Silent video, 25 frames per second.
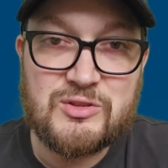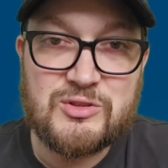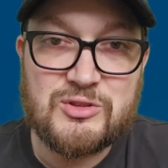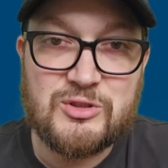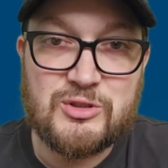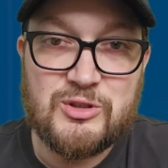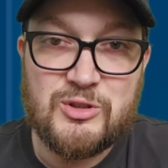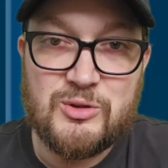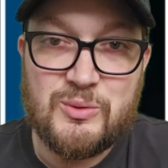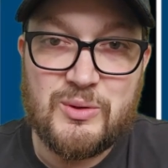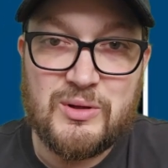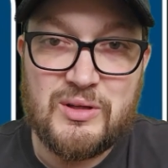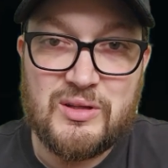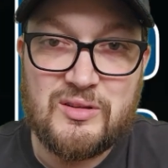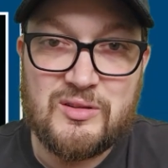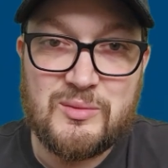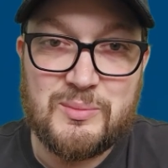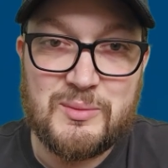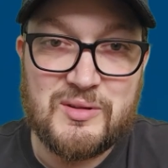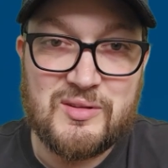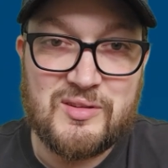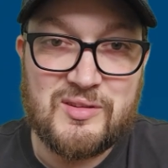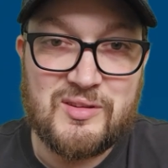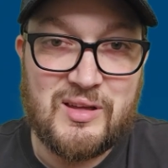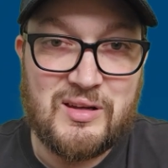to show you what he's
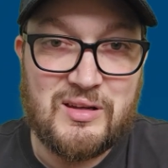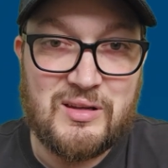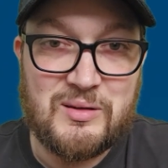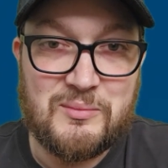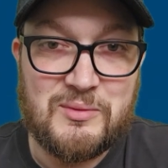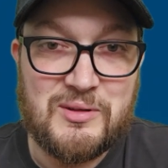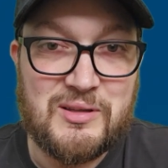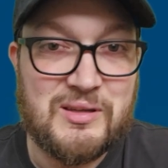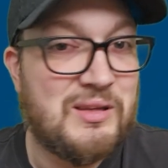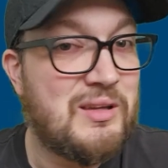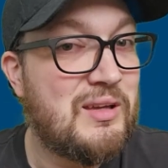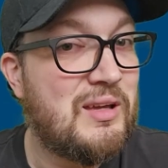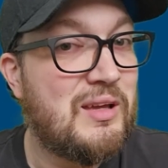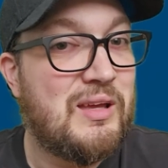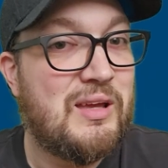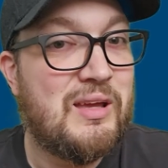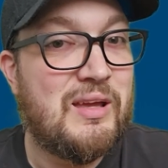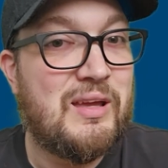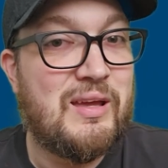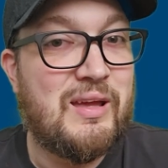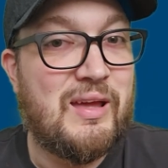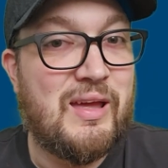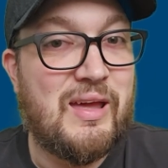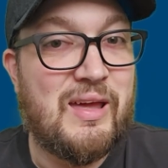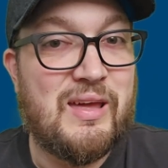been sending me,
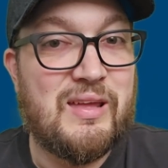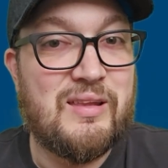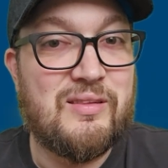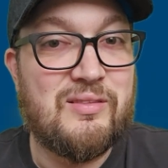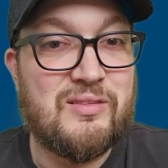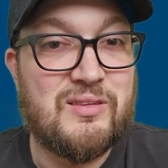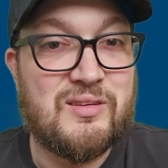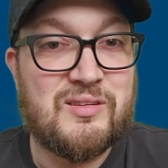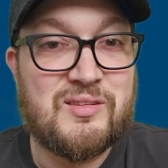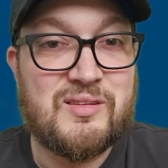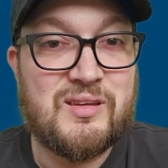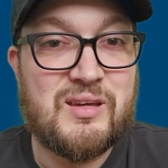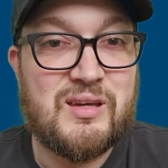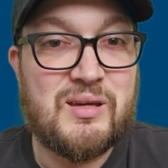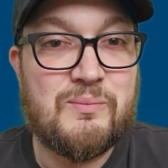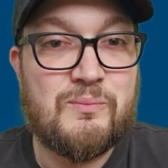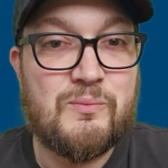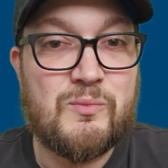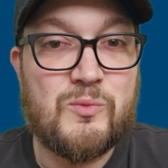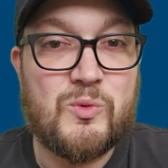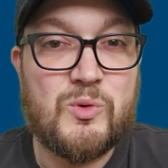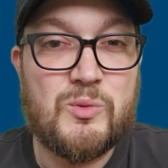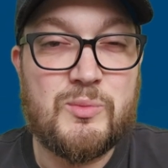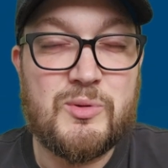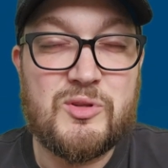and this
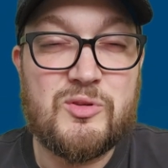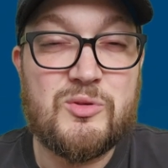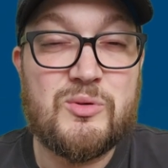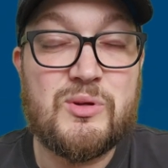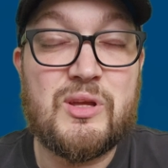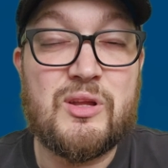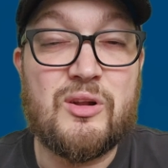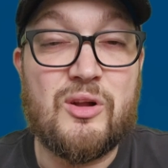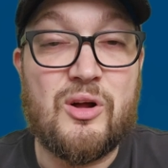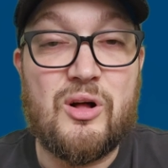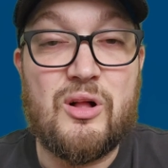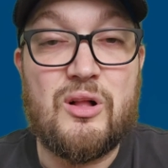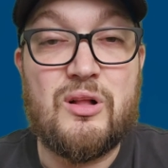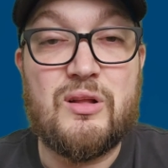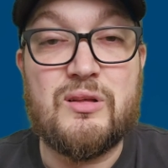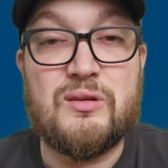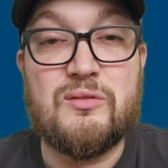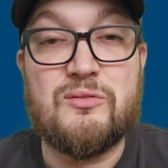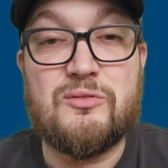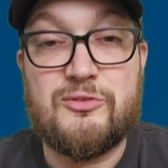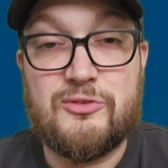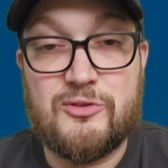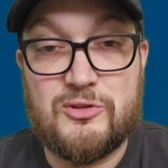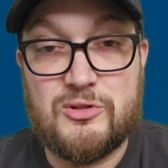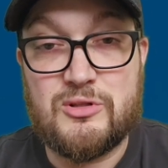time we'll be doing it all
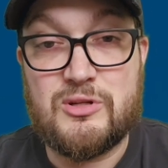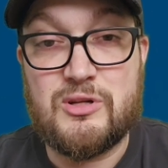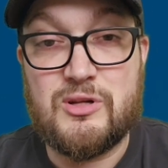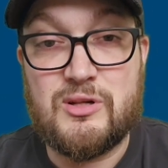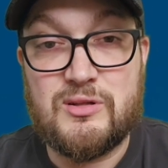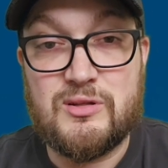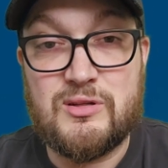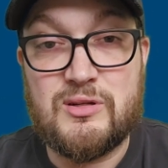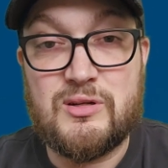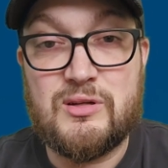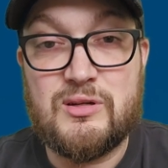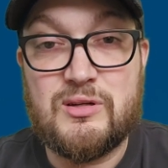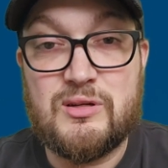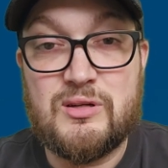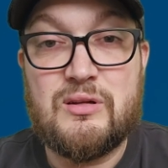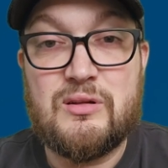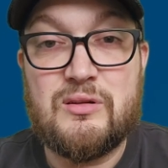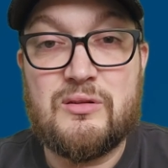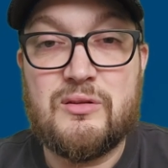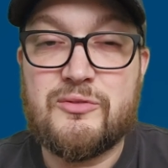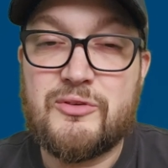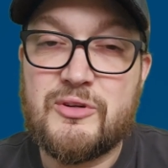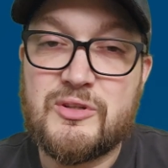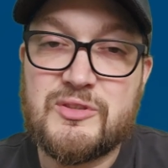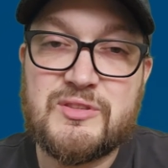in full color.
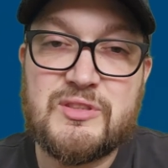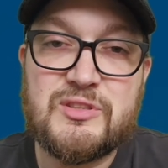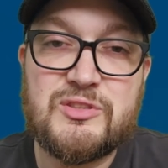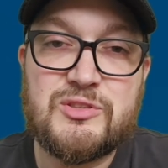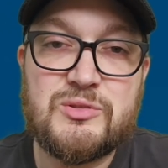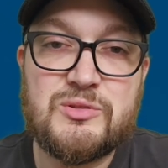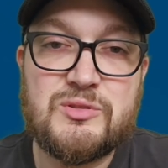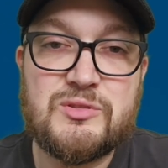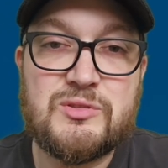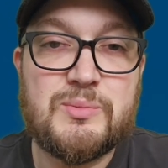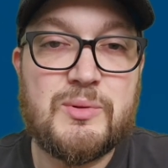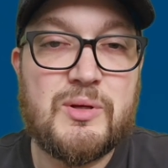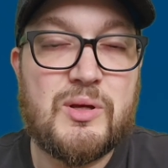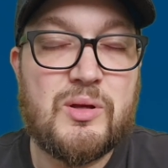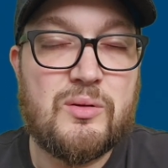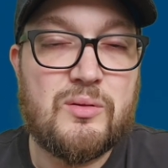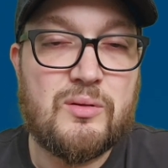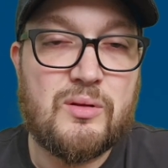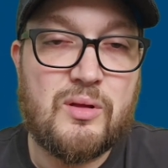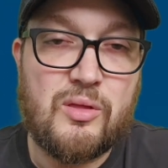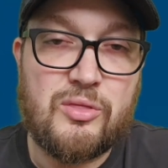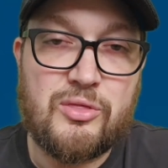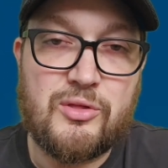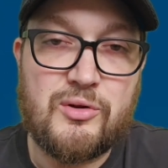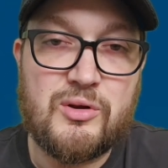The first issue is
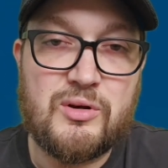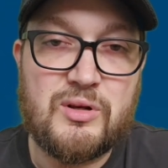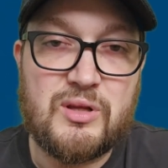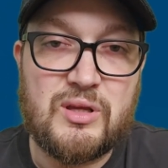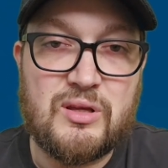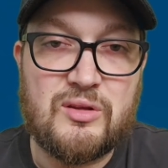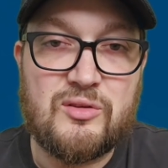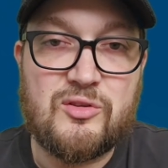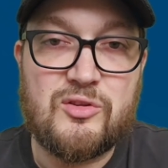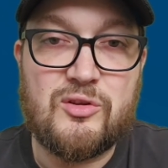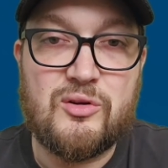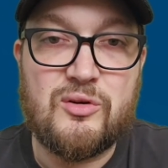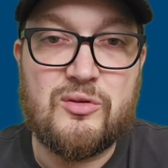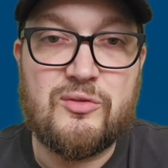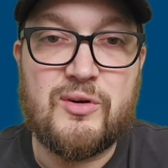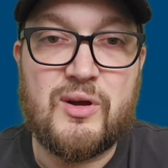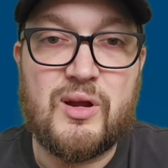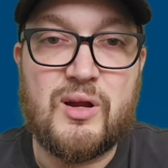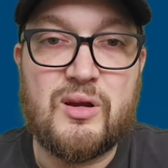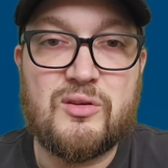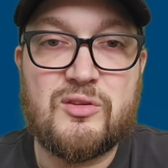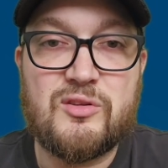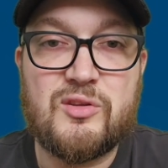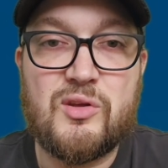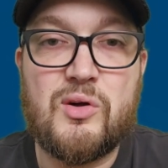about a third inked so
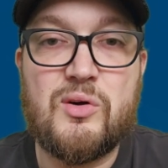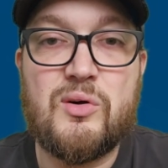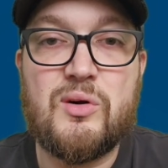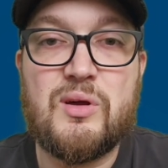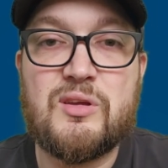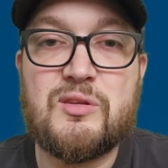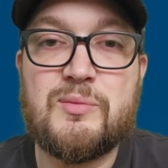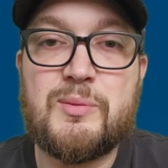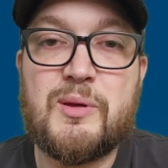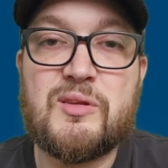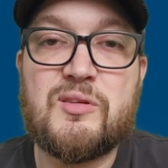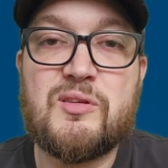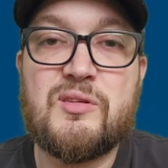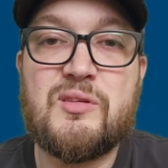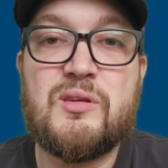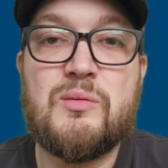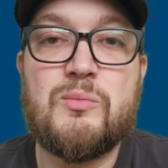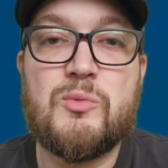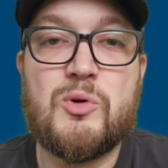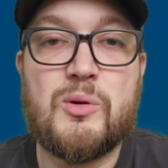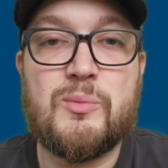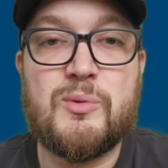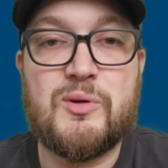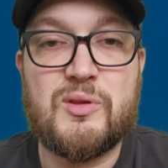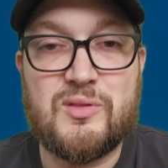far, so expect to see
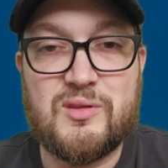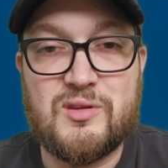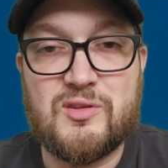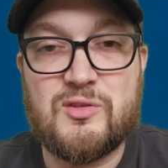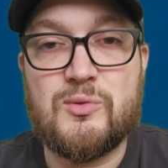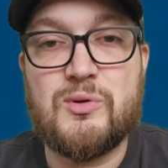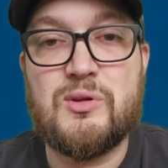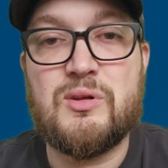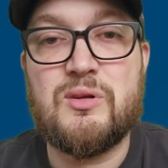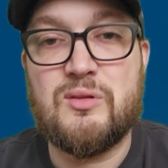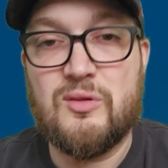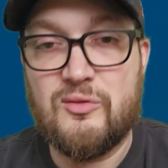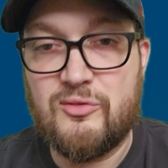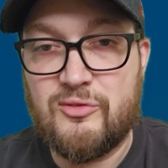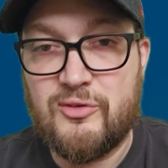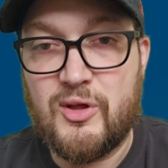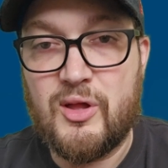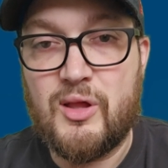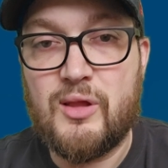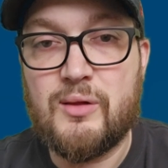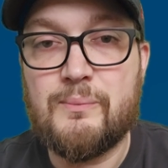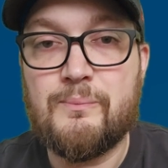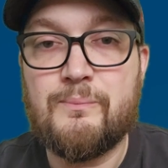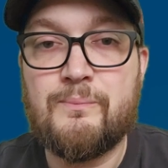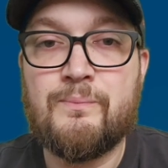more about this one in the
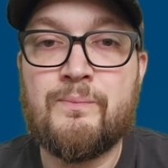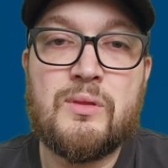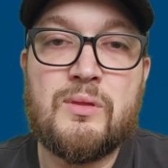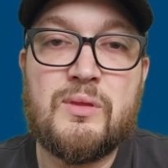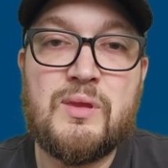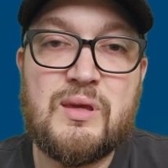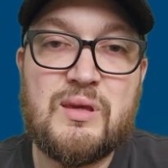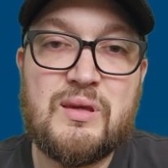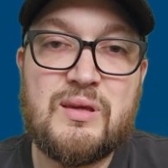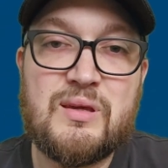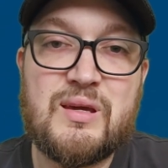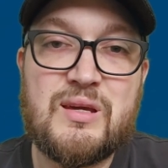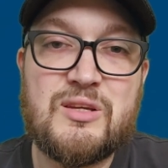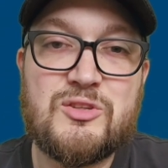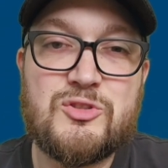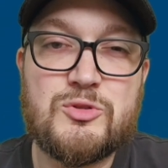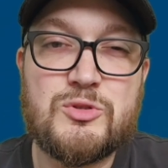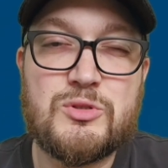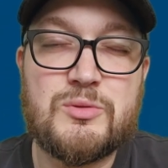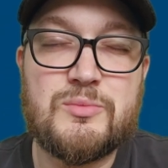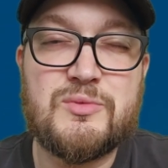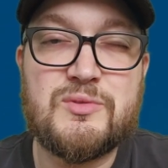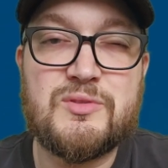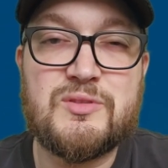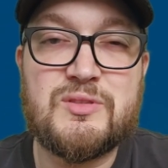fall. Naked Kaiju
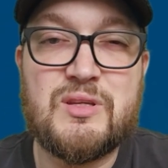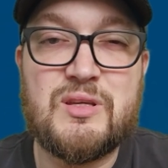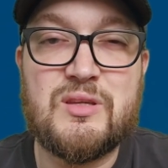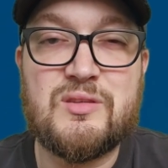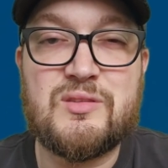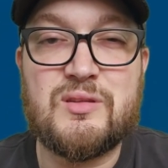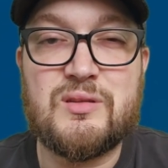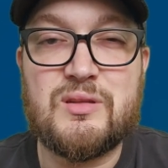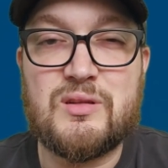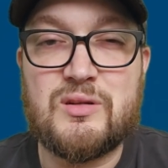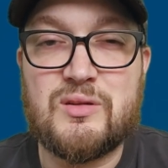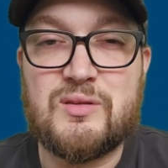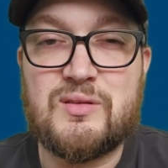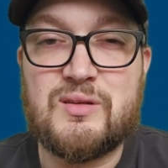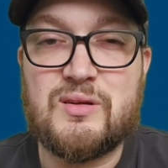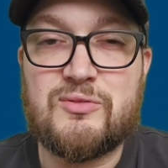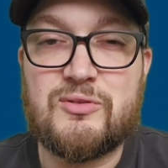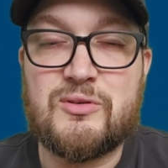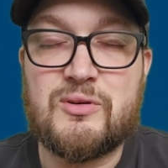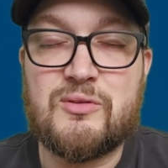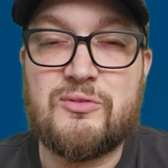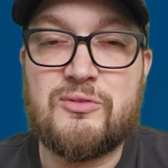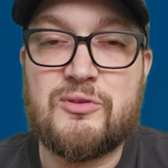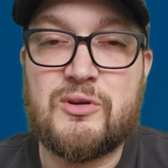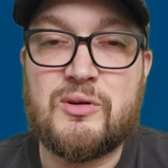Woman is a little
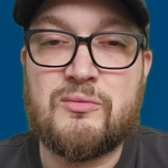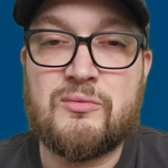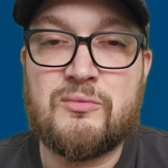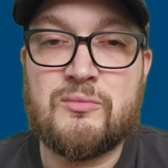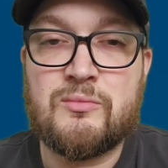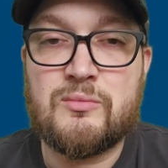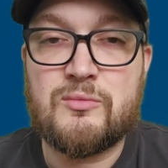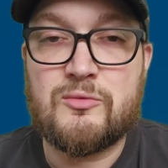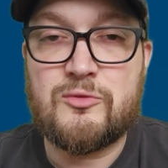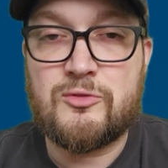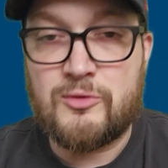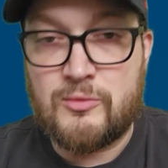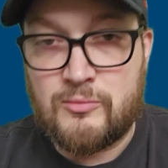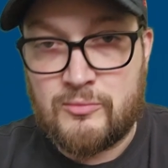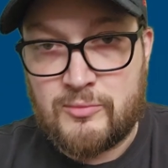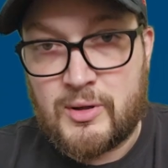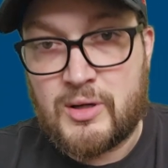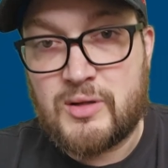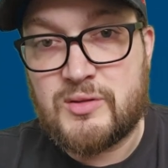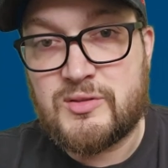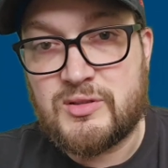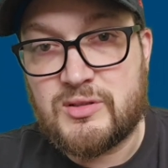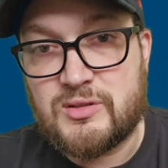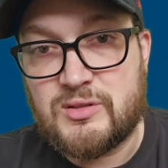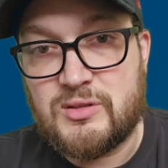different from
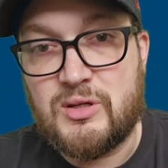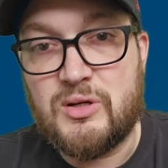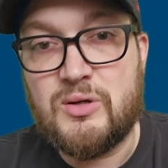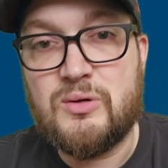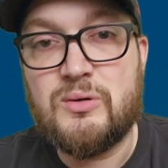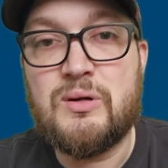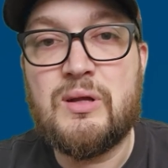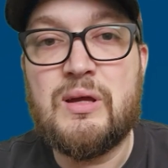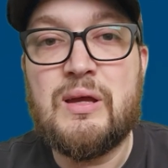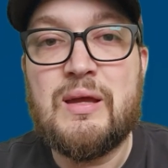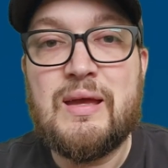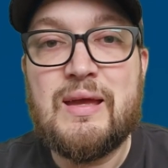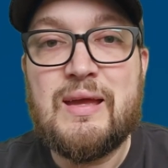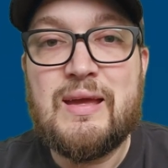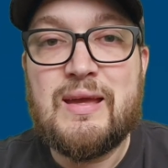Parts Unknown,